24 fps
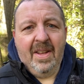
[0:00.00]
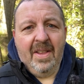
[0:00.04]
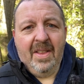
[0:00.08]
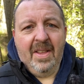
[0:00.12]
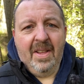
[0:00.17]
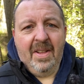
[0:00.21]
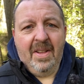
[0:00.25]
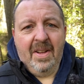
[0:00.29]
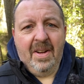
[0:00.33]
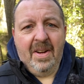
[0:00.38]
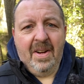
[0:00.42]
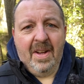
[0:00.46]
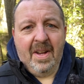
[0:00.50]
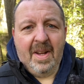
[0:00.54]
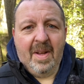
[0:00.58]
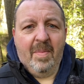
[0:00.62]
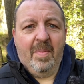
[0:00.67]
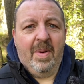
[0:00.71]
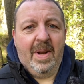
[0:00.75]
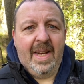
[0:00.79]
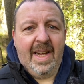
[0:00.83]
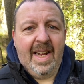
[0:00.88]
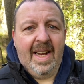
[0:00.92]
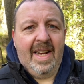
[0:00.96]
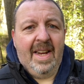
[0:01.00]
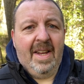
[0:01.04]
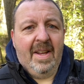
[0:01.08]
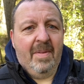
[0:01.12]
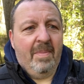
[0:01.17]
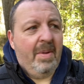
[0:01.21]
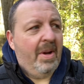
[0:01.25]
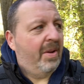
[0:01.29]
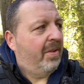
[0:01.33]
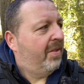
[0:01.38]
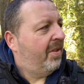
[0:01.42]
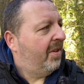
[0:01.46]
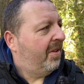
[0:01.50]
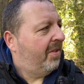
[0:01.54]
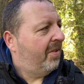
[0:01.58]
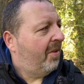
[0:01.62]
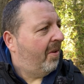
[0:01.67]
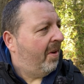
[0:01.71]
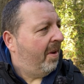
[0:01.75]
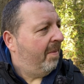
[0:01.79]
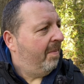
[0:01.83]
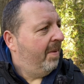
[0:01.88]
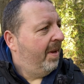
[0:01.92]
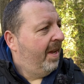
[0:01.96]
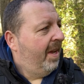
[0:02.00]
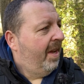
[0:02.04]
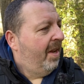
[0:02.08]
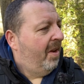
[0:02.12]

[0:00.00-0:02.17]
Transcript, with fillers: other than a complete idiot most of the time.